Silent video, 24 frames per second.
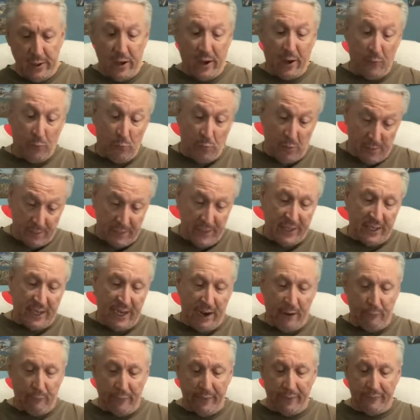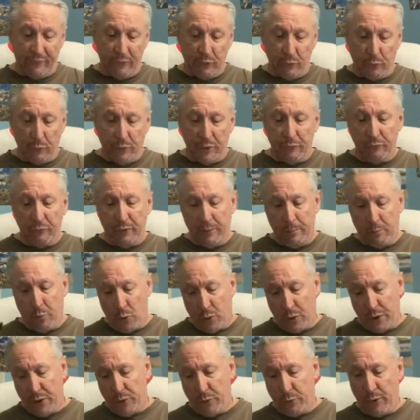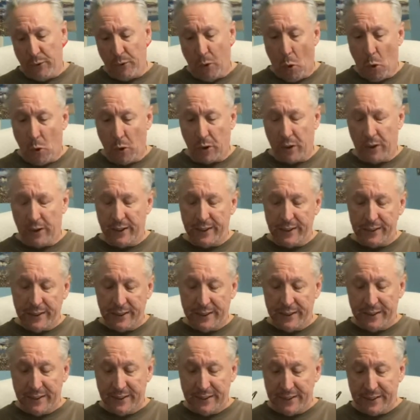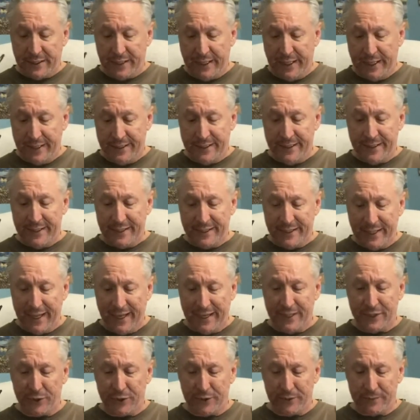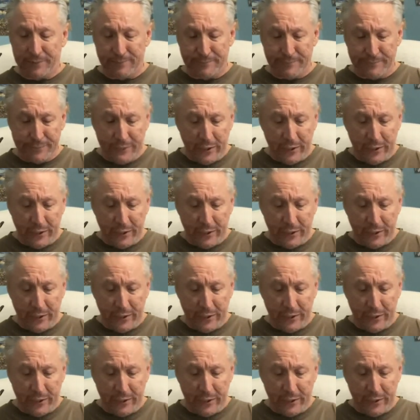A woman, however, would report it with horror and indignation.